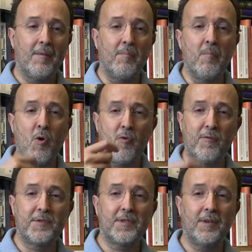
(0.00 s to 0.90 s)

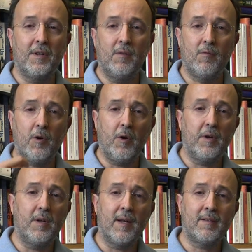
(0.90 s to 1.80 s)
moves in
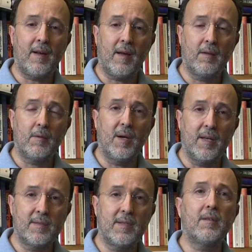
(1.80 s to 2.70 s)
void, attracted by
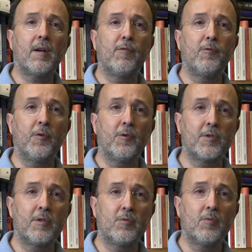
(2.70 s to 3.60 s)
a central
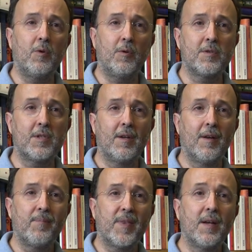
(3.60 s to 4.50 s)
force towards
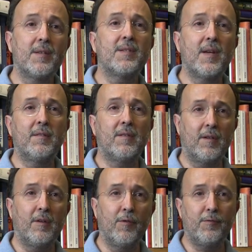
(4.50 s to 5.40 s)
a
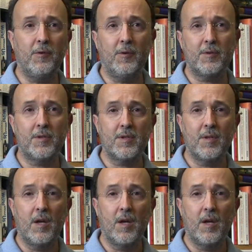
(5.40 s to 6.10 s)
center of force.